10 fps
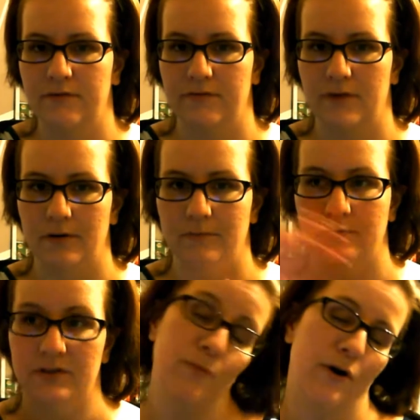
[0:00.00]
from
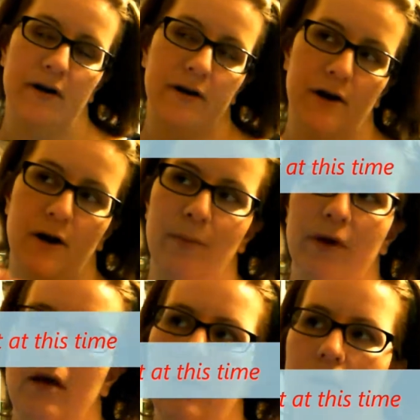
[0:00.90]
somewhere in Europe
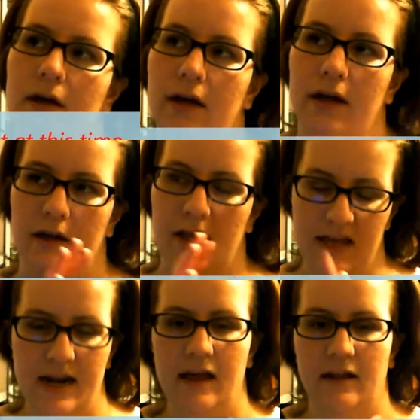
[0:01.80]
and
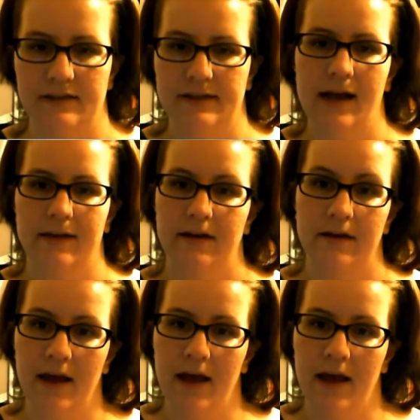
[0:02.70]
hit Ellis Island,